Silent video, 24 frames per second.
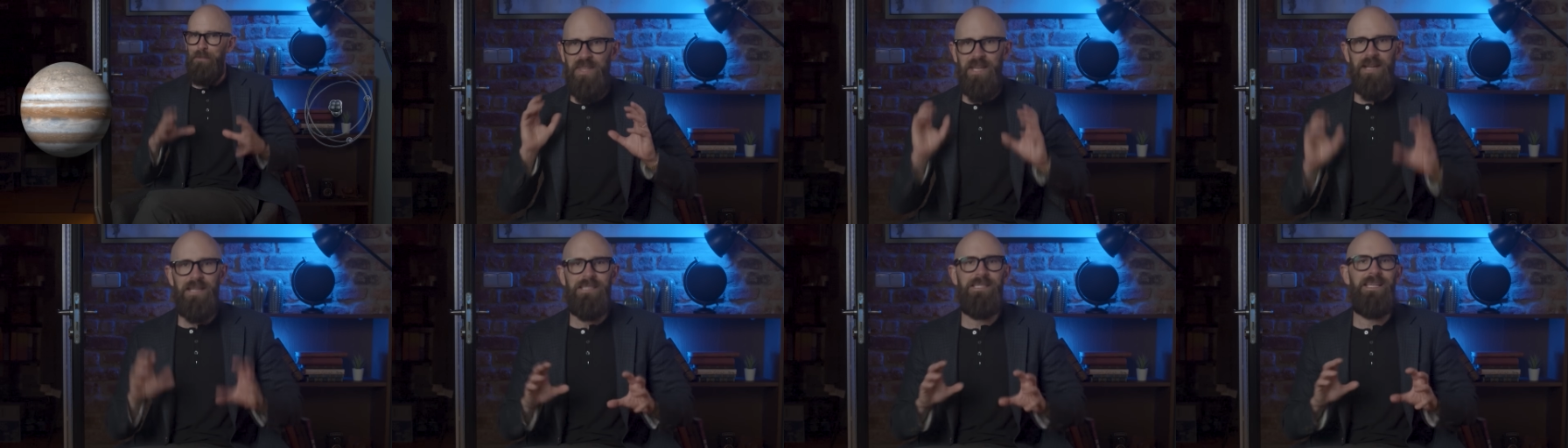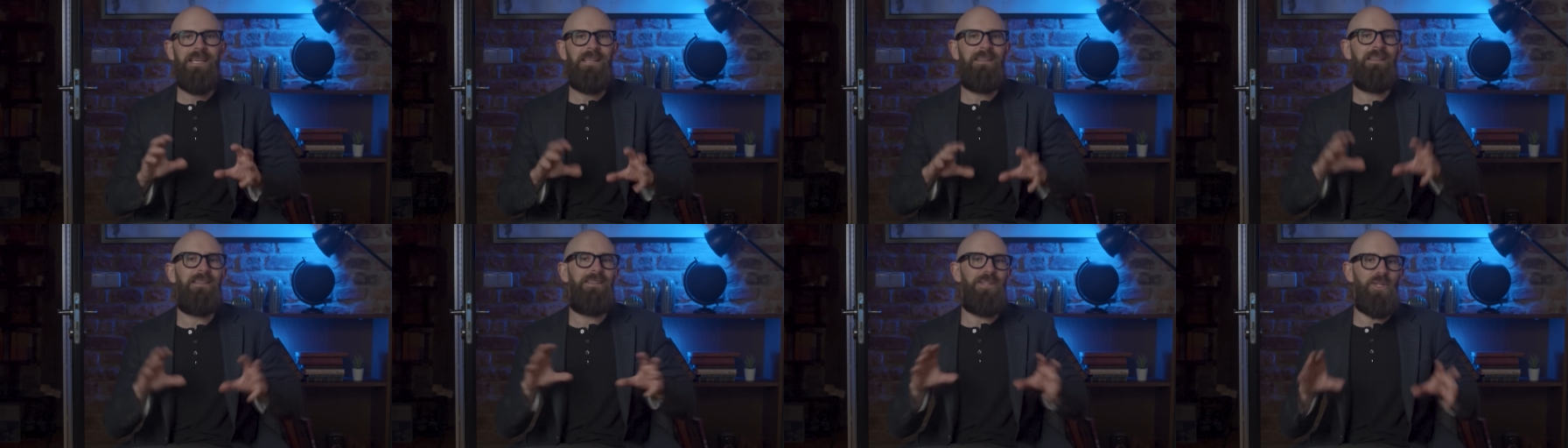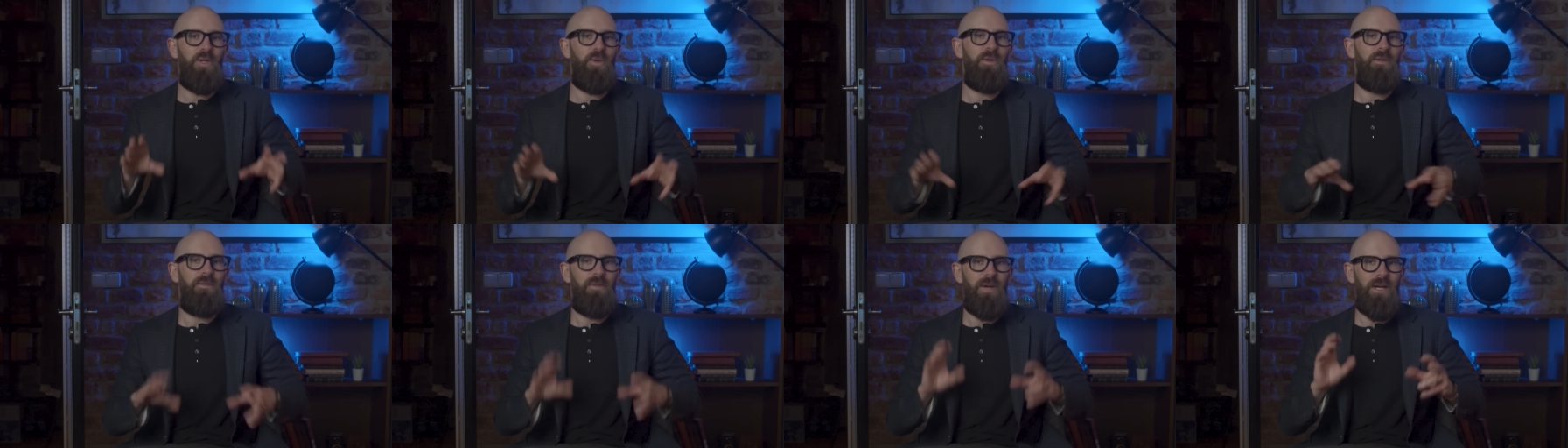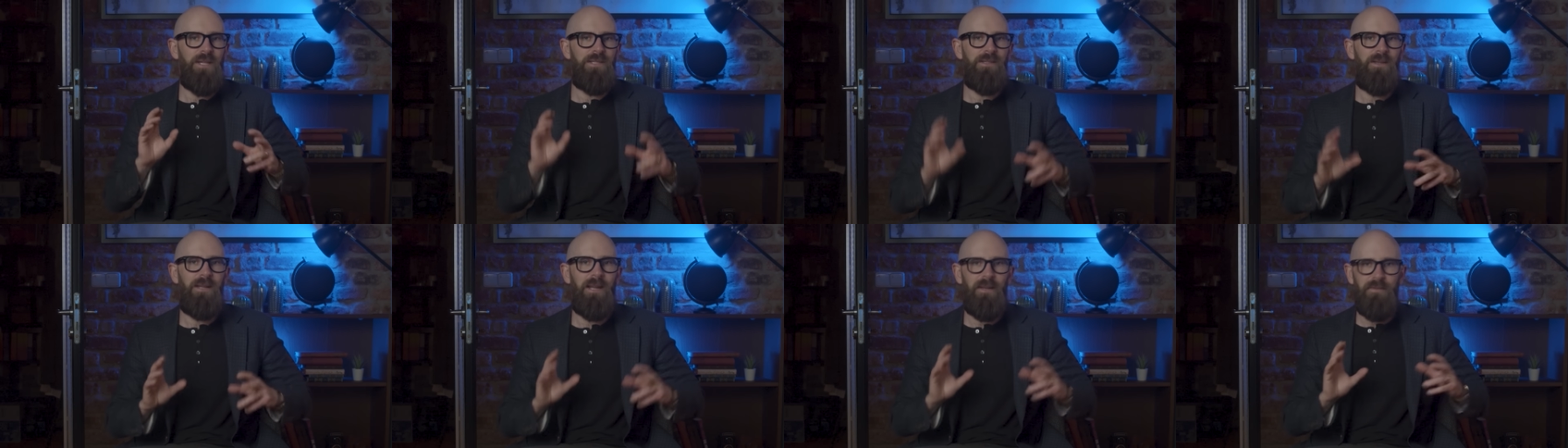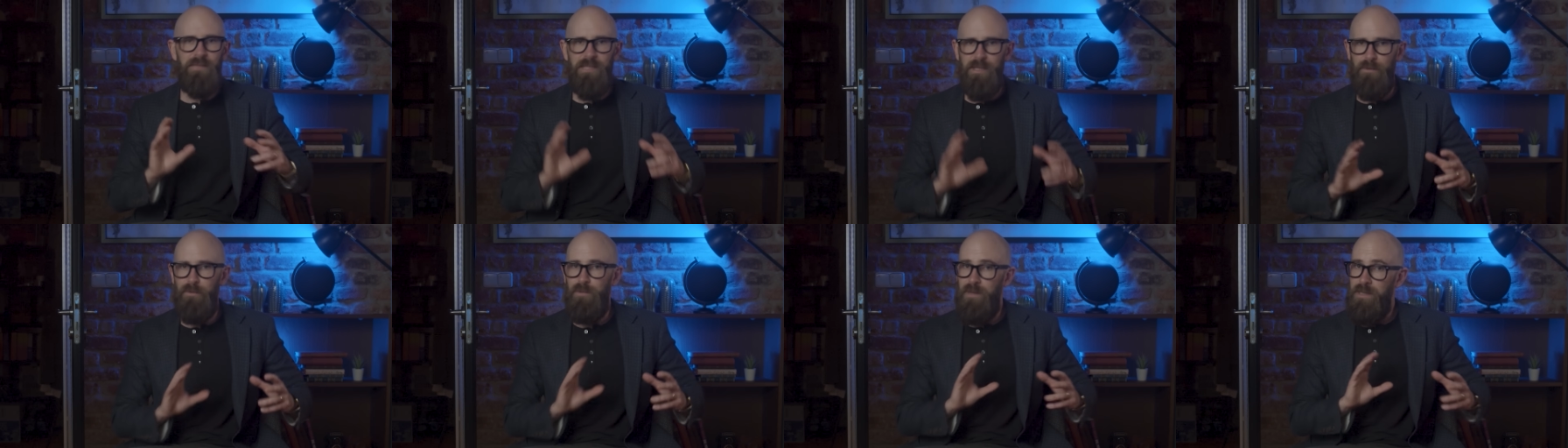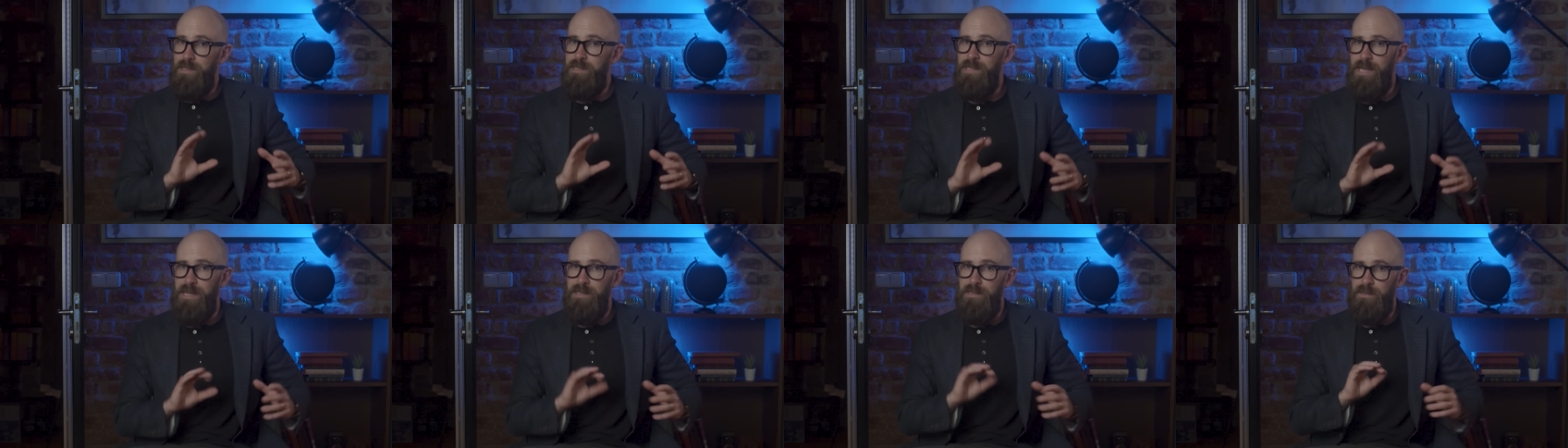The idea that the universe could have
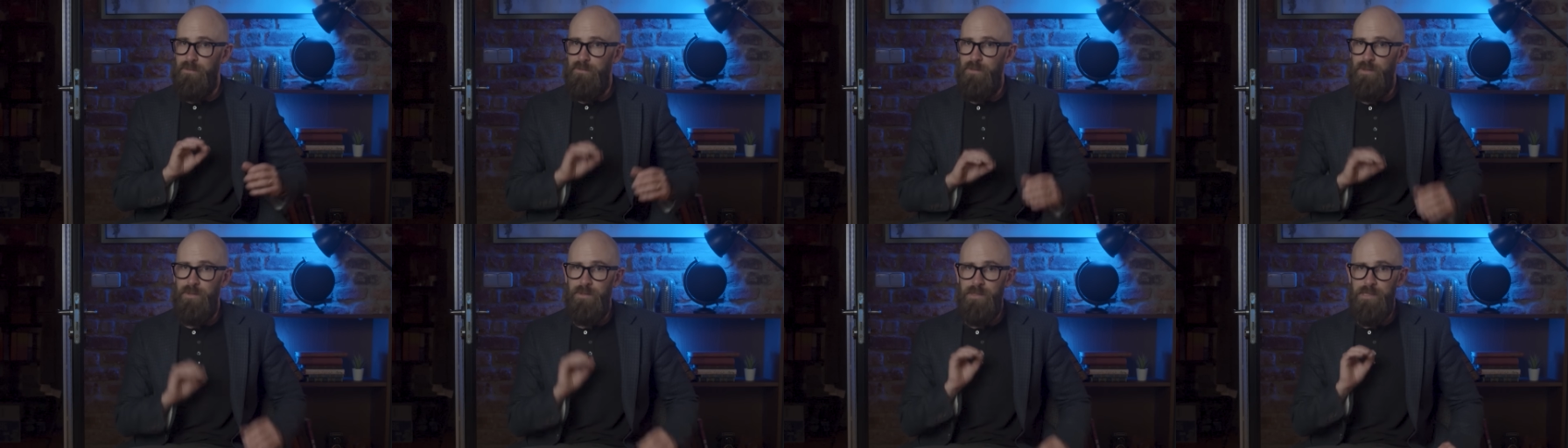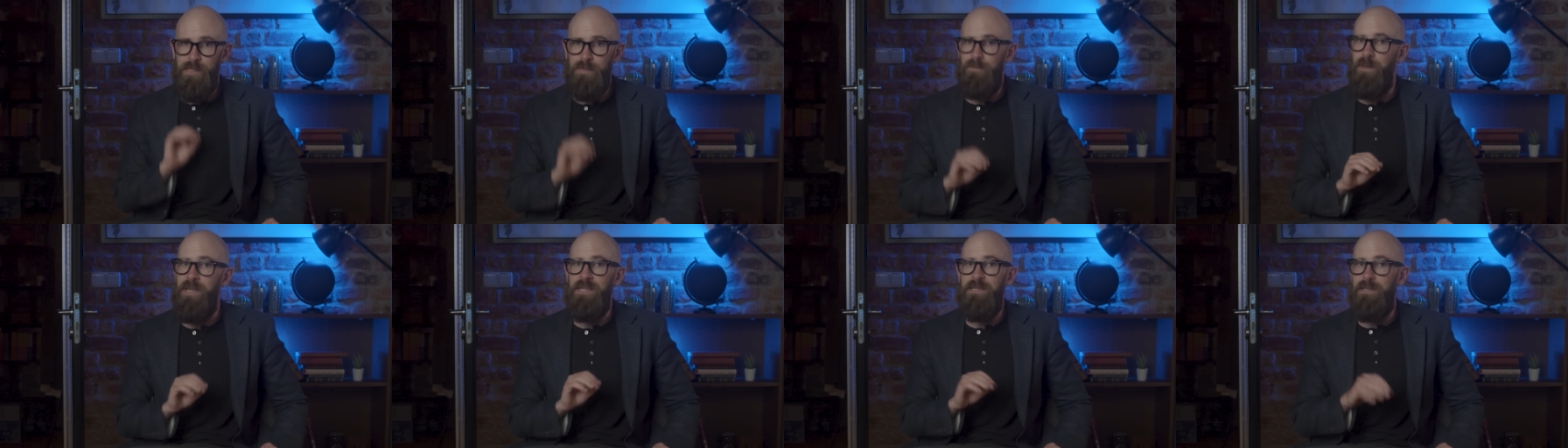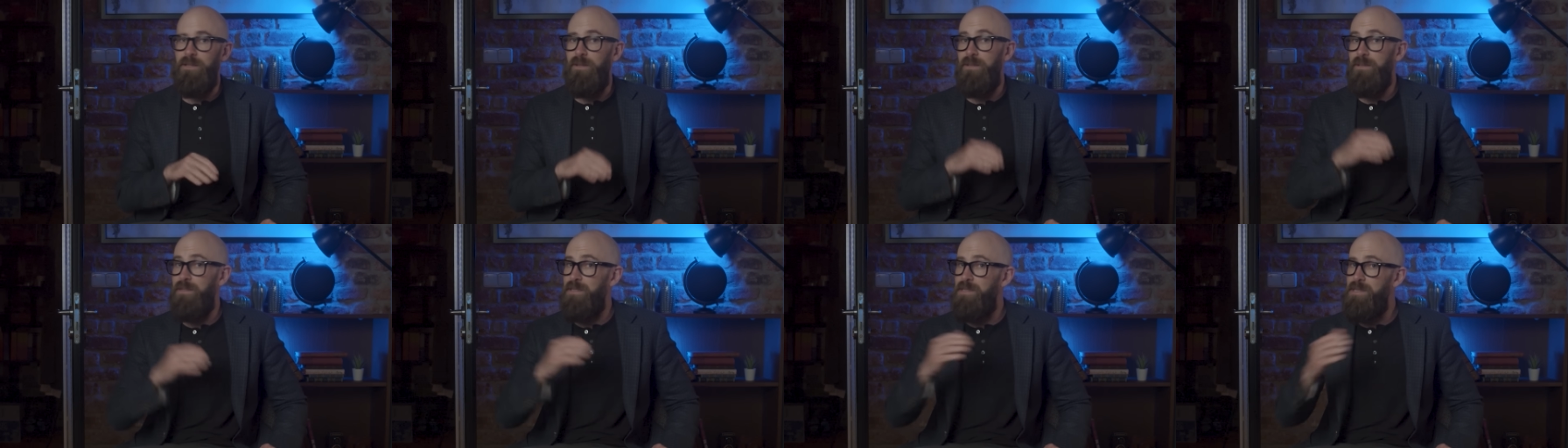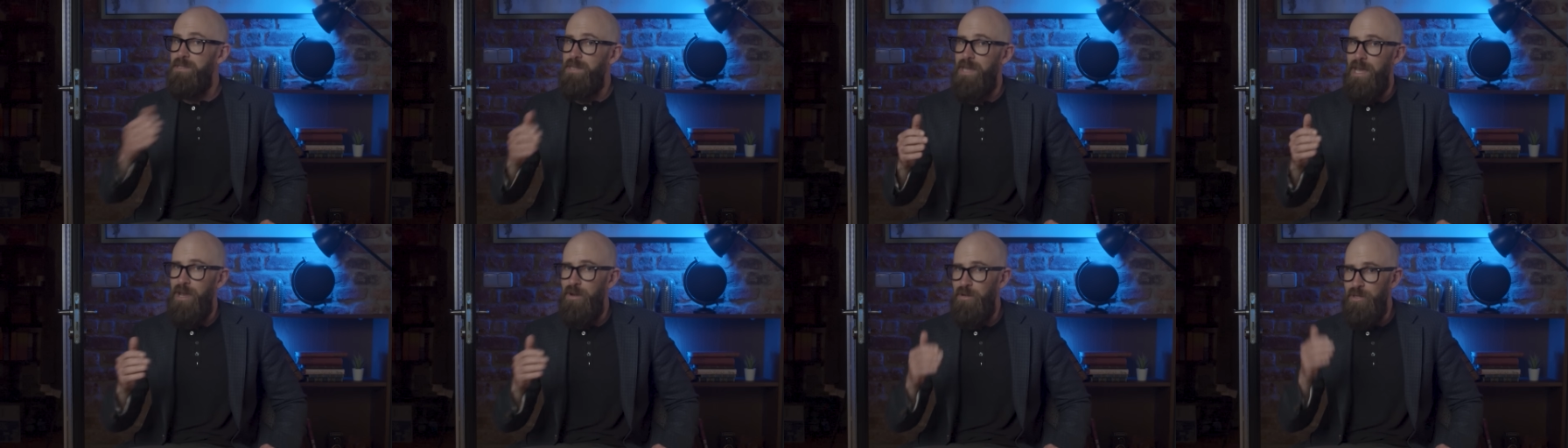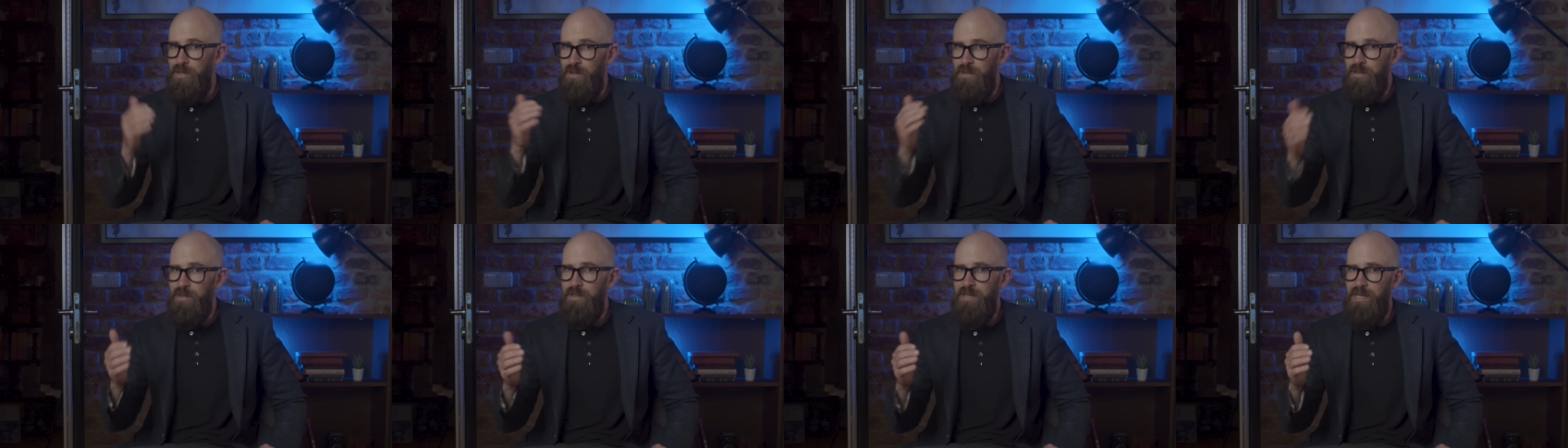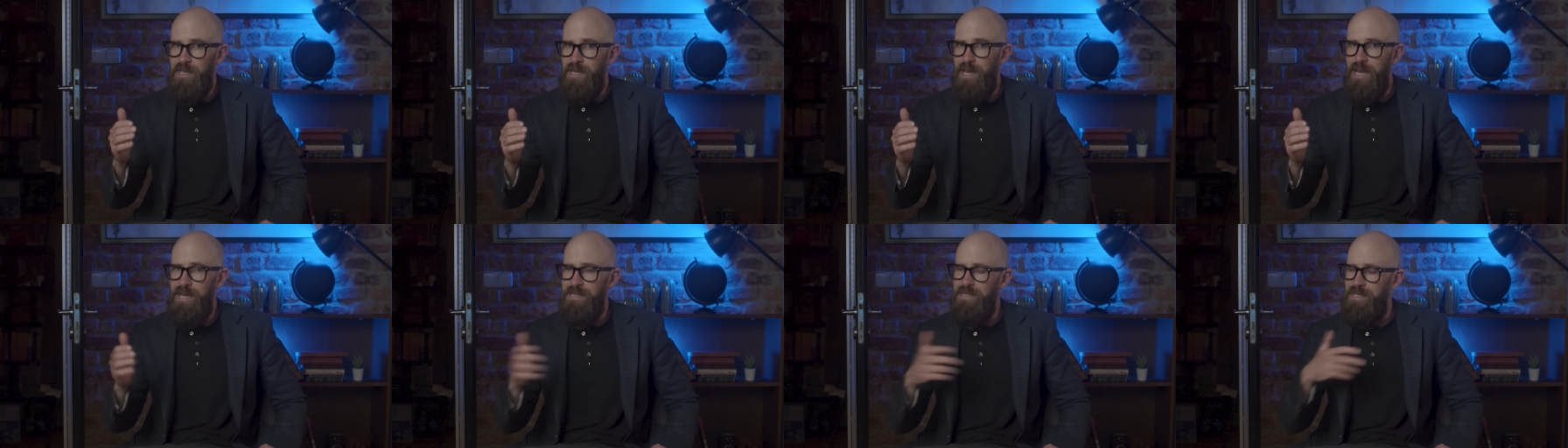different sets of rules depending on the scale you're
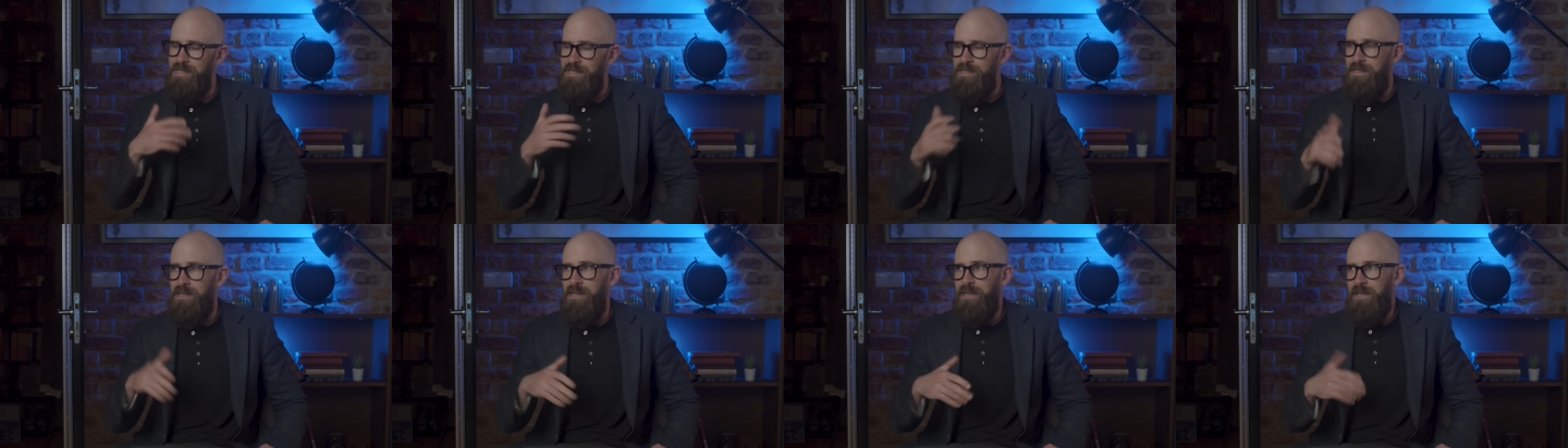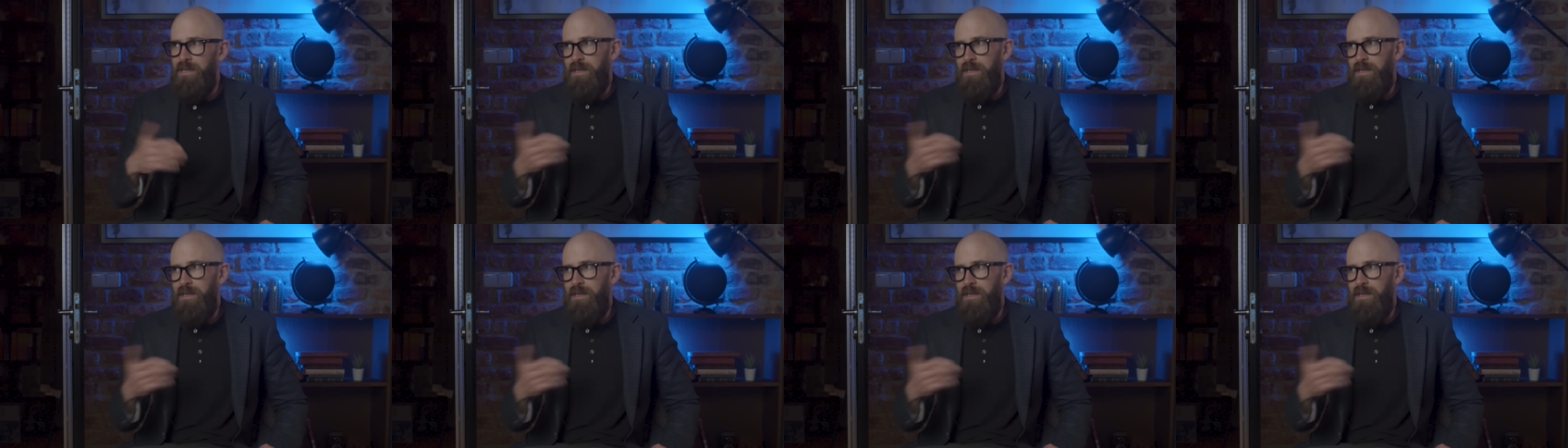looking at is